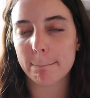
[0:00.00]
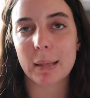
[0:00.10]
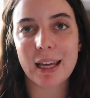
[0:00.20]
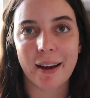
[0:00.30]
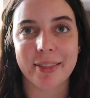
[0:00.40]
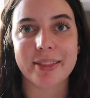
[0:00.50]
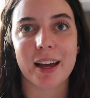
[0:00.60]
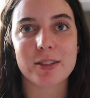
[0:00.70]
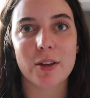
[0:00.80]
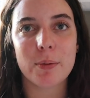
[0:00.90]
But yeah,
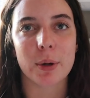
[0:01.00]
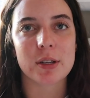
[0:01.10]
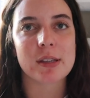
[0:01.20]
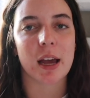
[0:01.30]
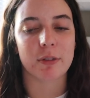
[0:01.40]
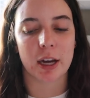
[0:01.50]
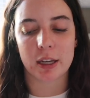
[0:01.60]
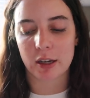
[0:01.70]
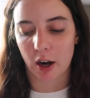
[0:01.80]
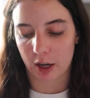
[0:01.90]
that's all the books I read
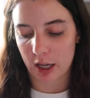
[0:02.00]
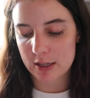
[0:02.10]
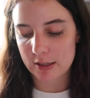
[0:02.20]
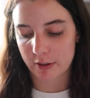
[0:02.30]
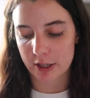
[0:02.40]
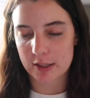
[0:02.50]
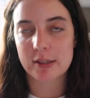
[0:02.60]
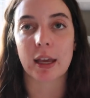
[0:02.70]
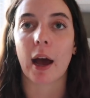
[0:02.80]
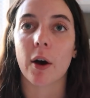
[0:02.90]
in August.
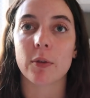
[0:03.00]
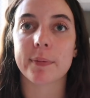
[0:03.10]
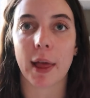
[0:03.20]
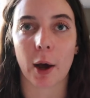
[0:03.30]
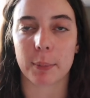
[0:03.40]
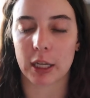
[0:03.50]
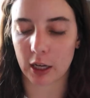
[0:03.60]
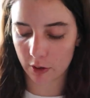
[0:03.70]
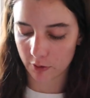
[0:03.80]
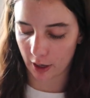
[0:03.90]
Let's count how
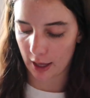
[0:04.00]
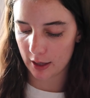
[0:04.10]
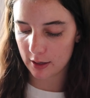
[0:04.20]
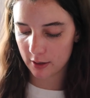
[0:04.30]
many I read.